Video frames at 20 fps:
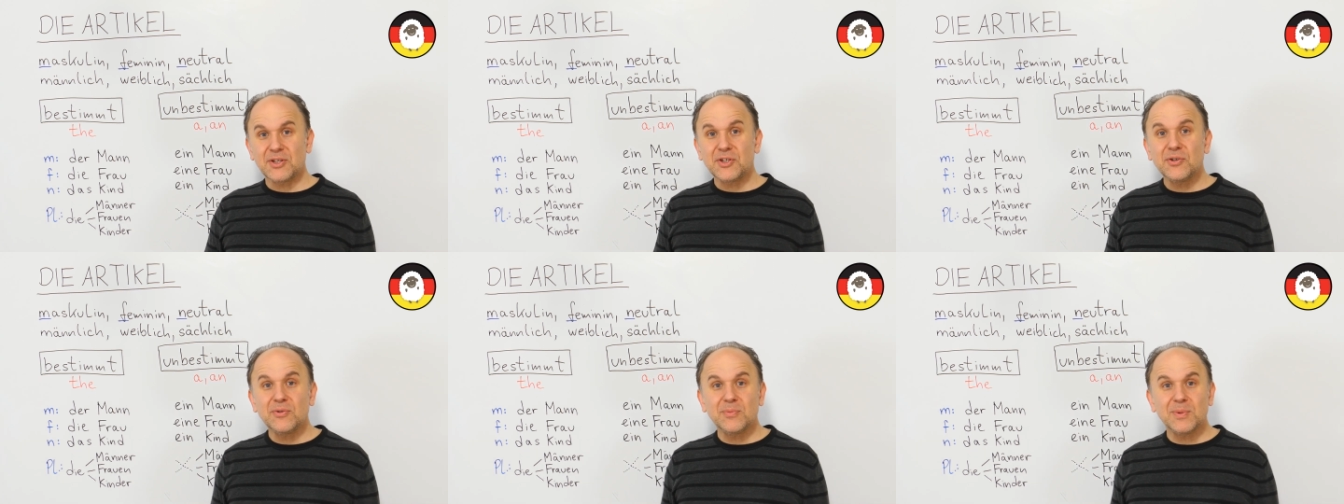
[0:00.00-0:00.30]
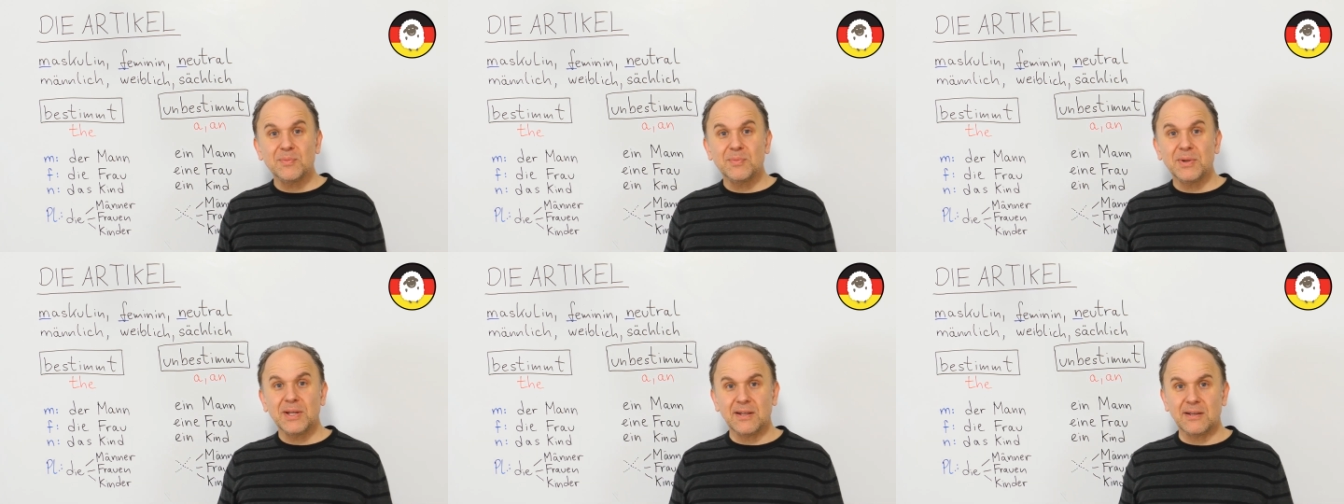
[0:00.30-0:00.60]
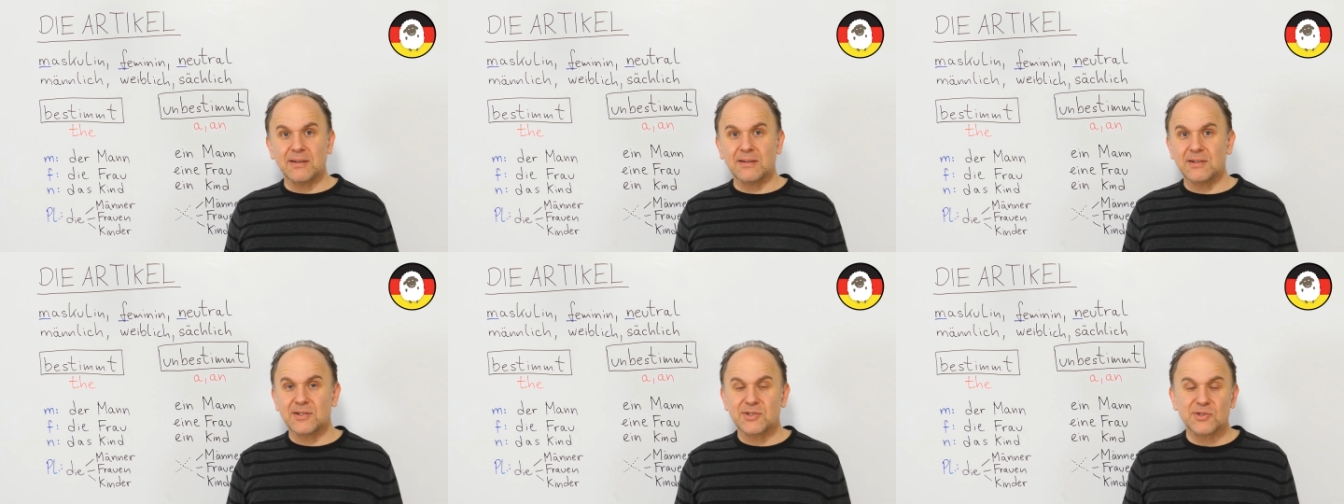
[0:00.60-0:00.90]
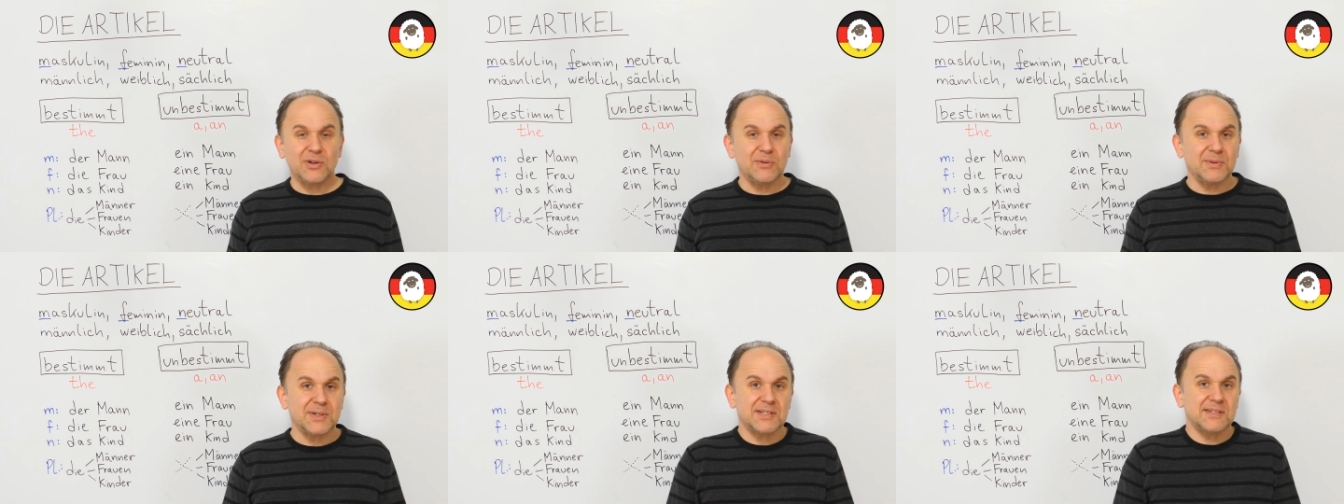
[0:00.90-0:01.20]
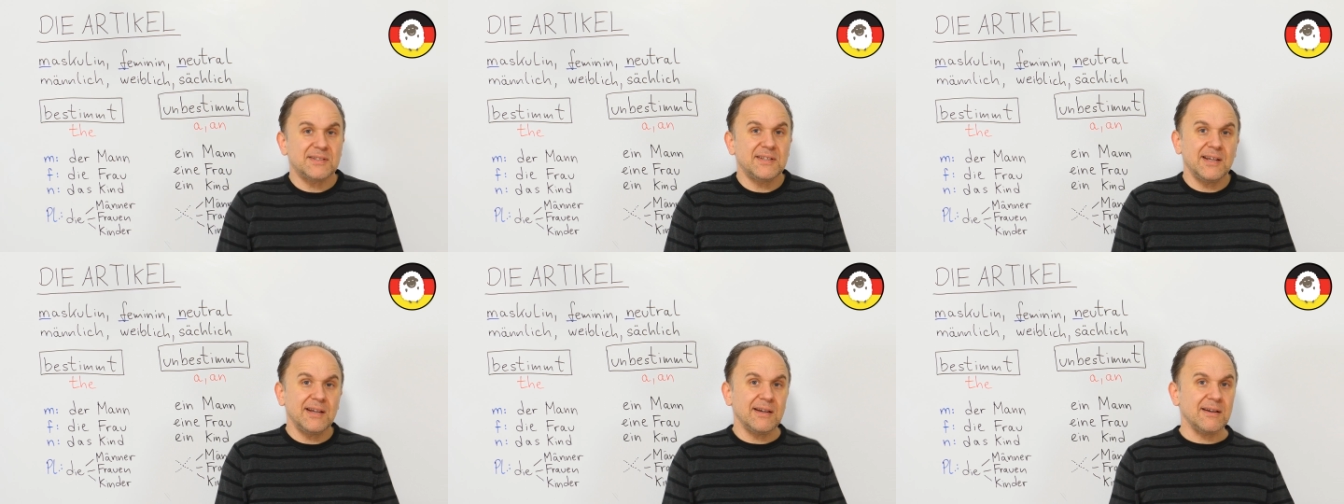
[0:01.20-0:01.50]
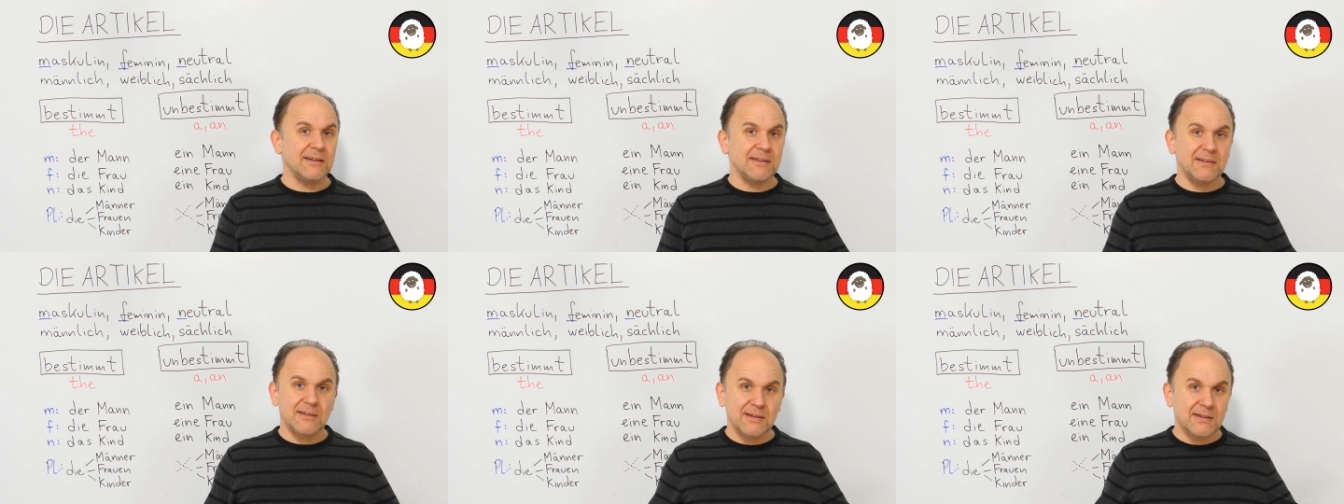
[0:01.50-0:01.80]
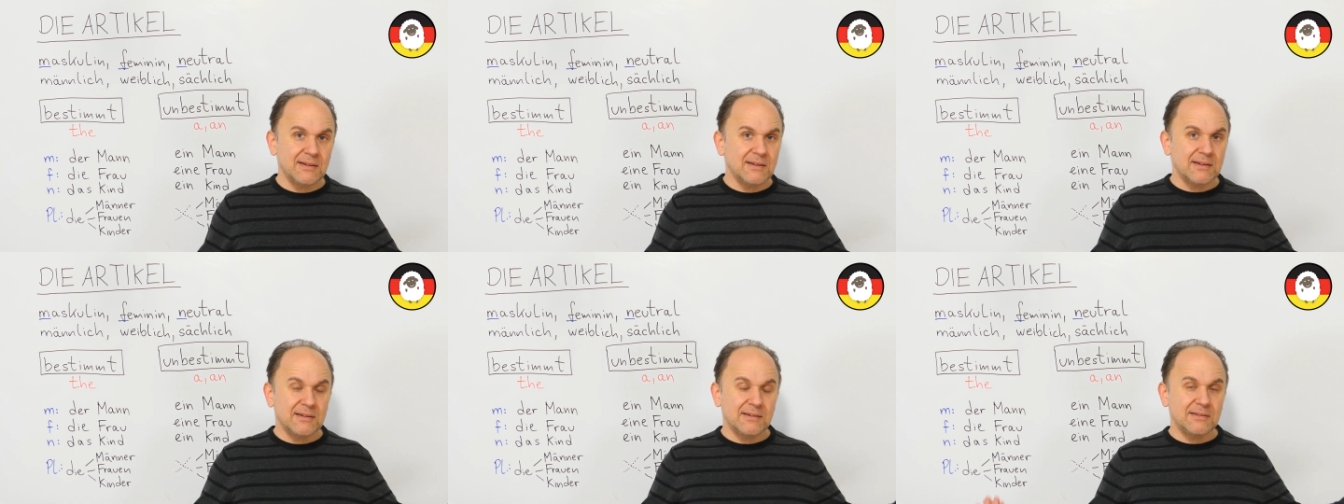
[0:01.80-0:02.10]
human being, is always der
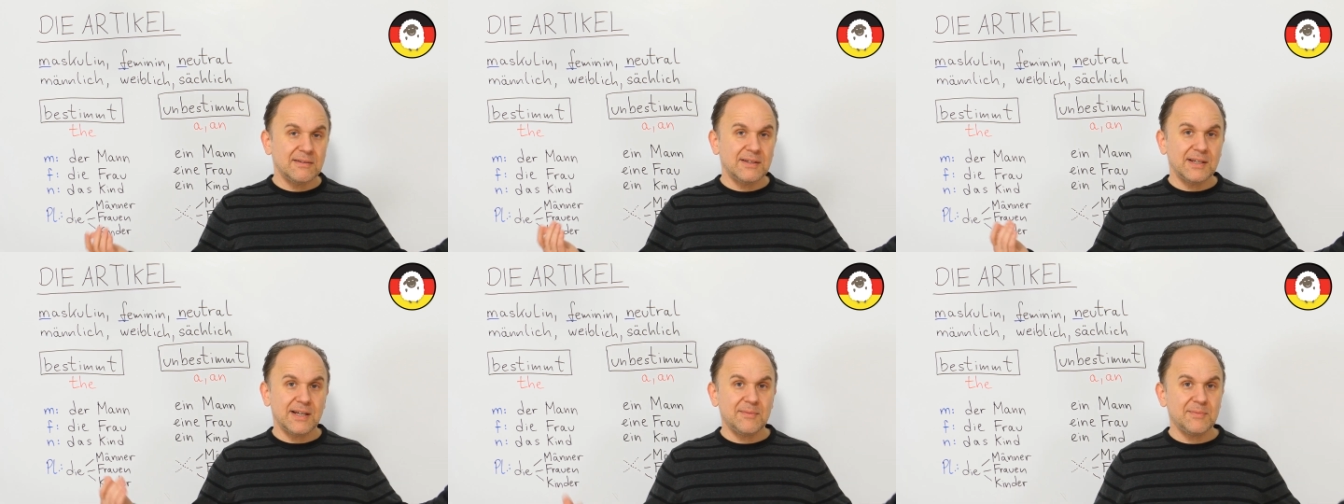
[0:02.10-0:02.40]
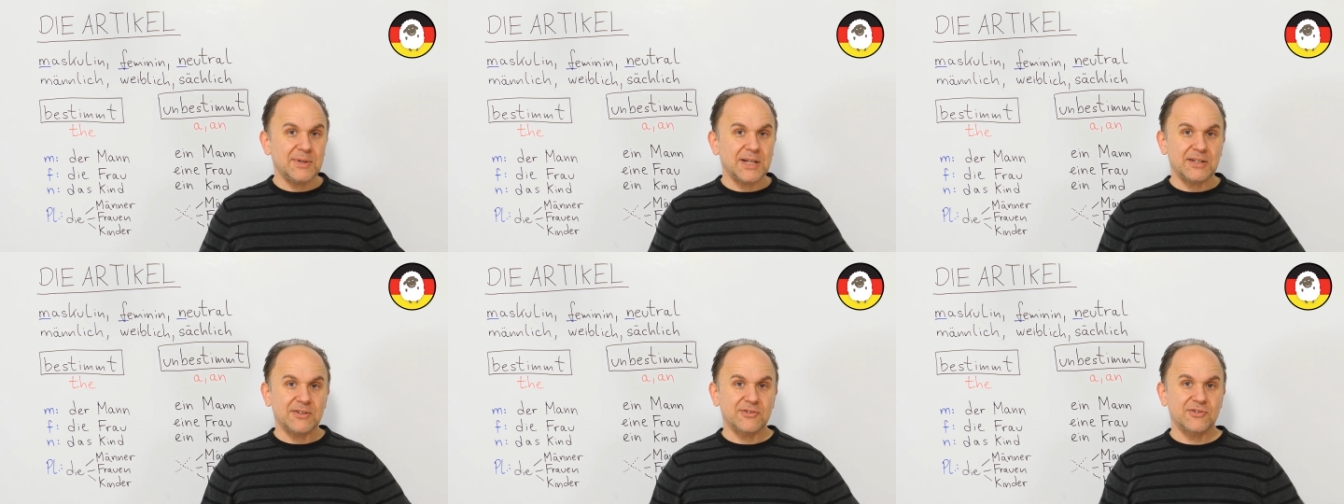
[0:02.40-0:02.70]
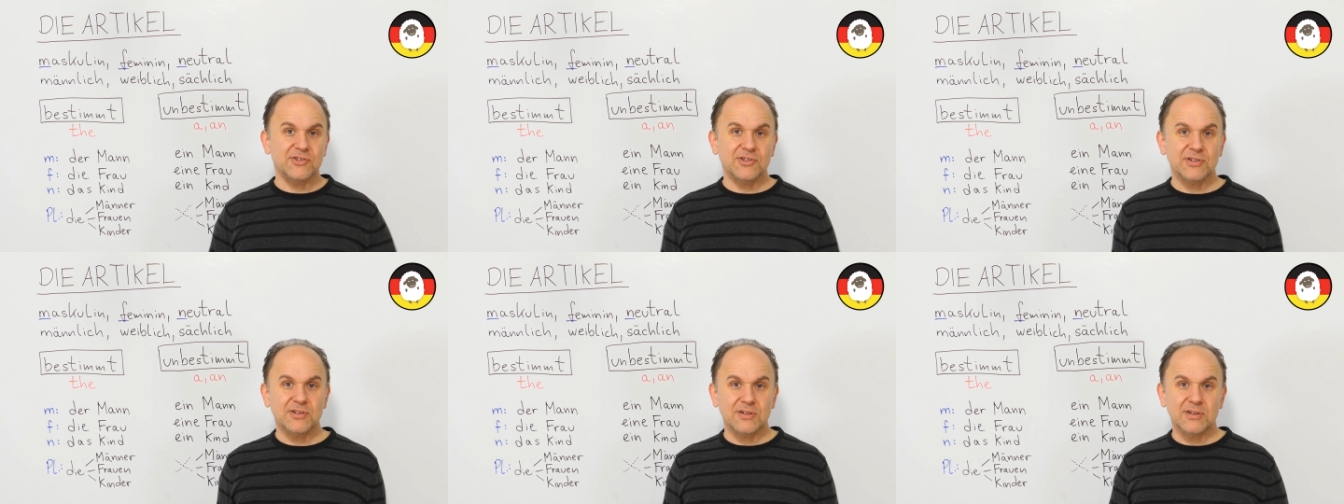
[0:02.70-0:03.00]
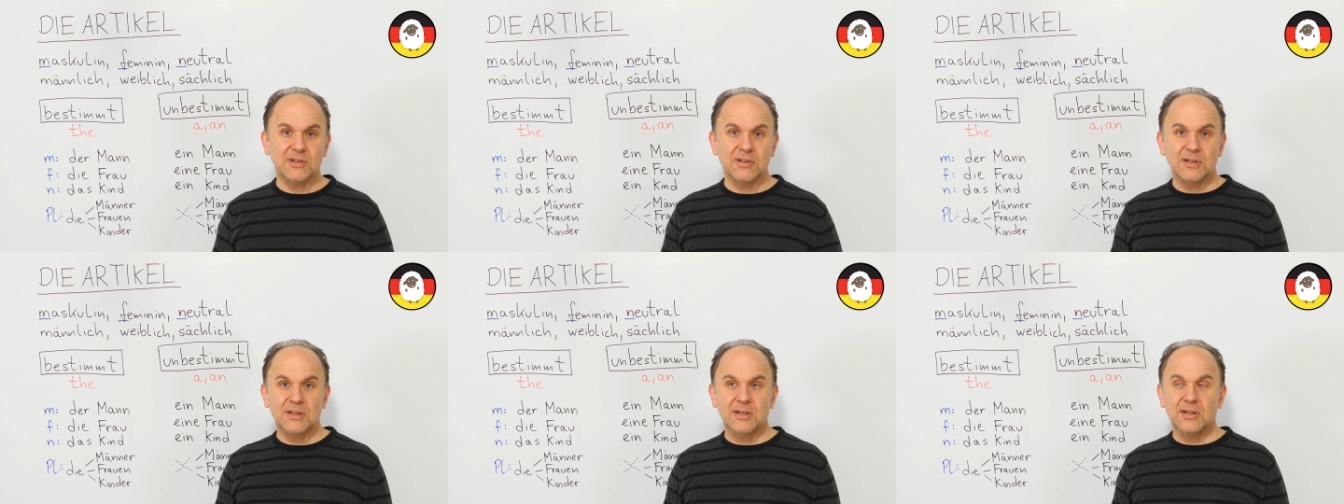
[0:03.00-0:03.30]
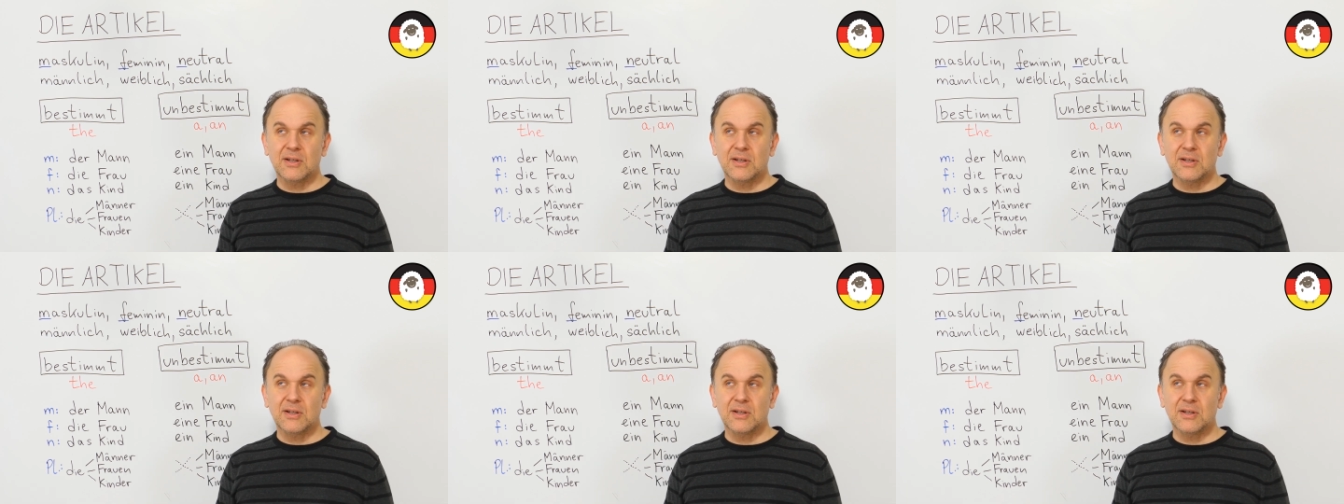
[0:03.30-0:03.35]
Mensch.